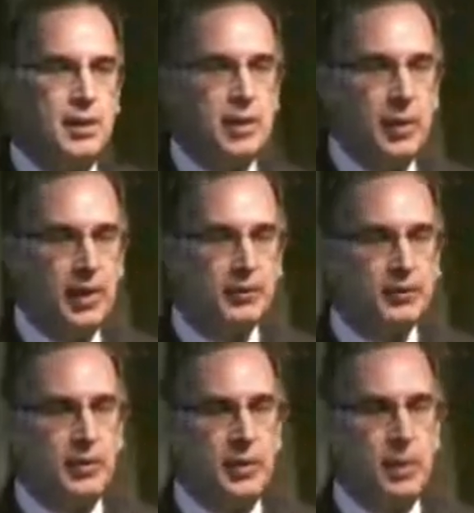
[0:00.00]
the
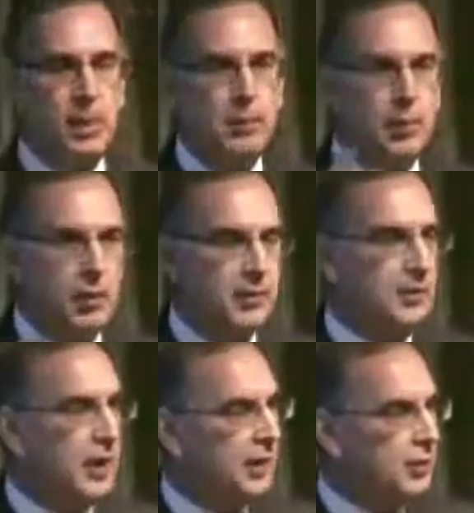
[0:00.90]
bus put on
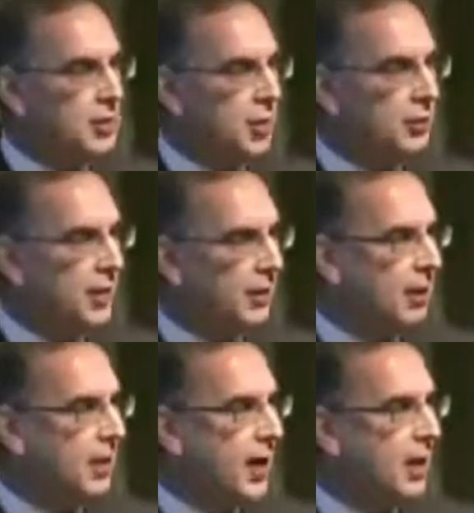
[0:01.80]
the Chadashot
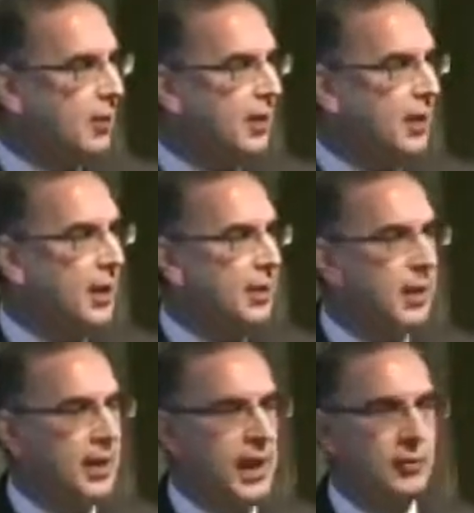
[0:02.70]
on the hour, and
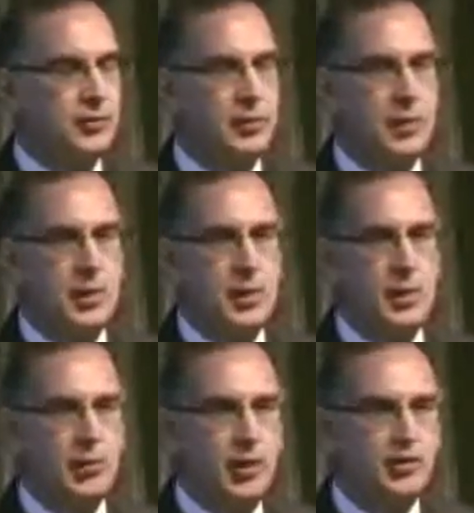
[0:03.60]
they announced
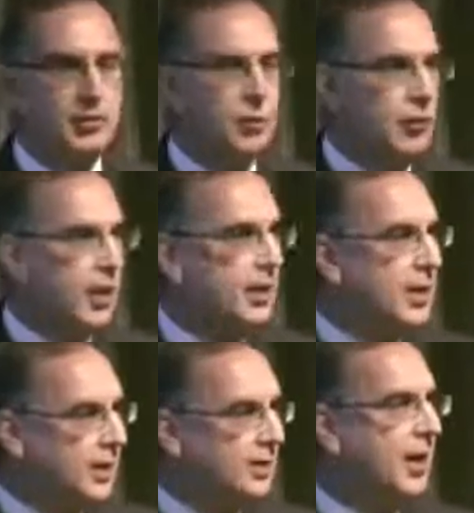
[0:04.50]
the rescue raid
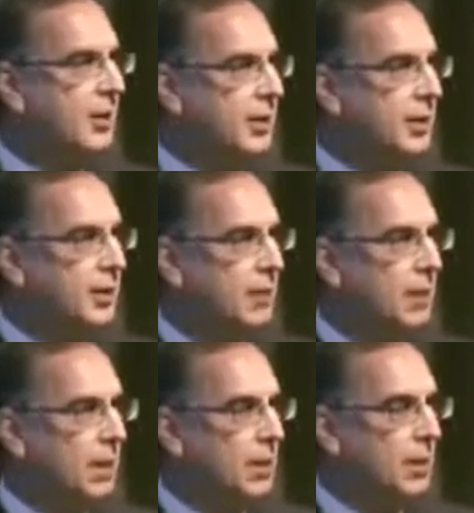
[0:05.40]
in Entebbe,
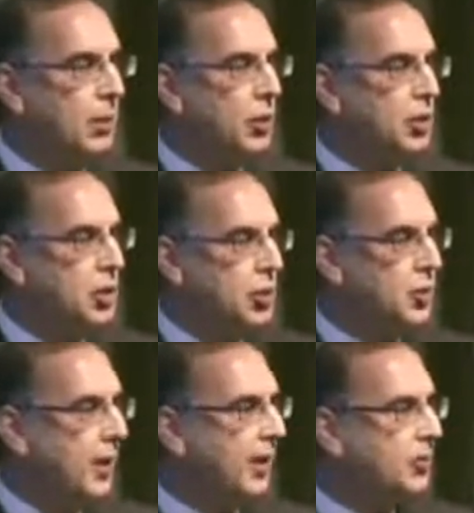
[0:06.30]
when
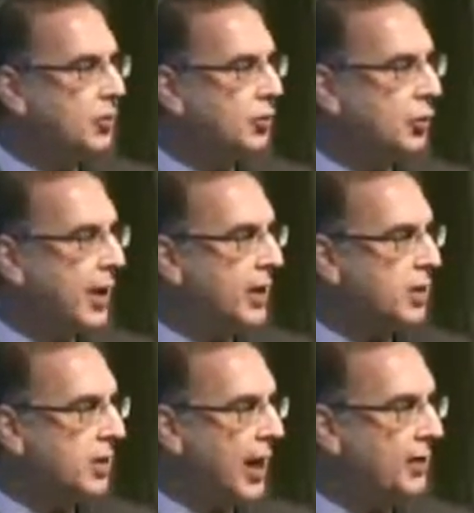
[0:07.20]
Jewish passengers were
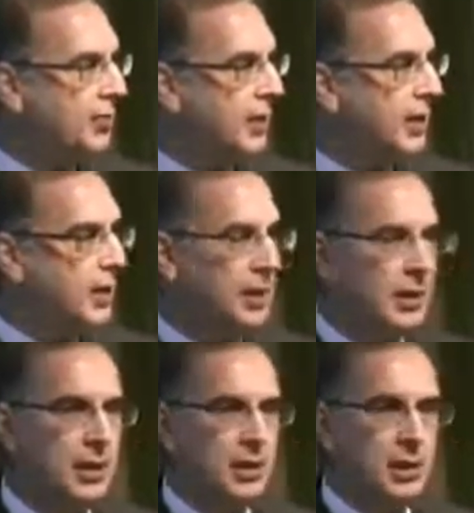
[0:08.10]
actually isolated.
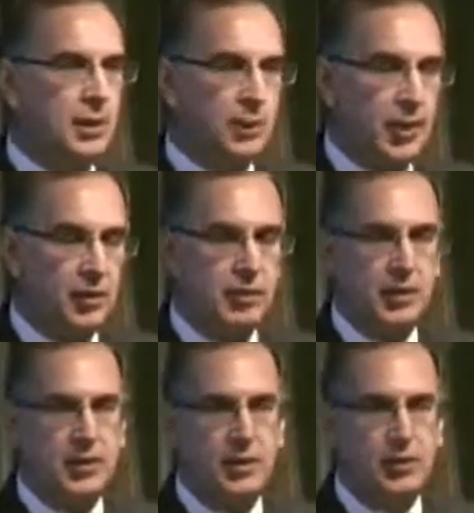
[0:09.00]

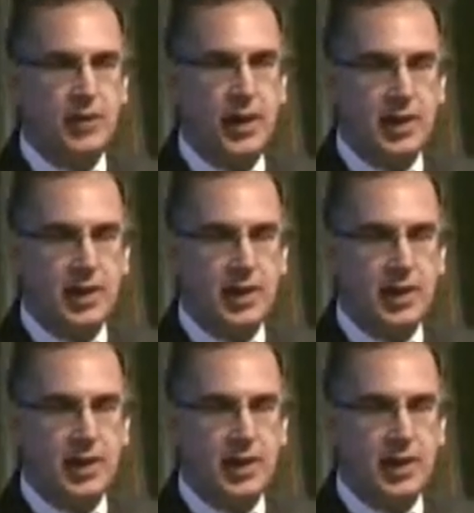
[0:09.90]
Palestinian terrorists had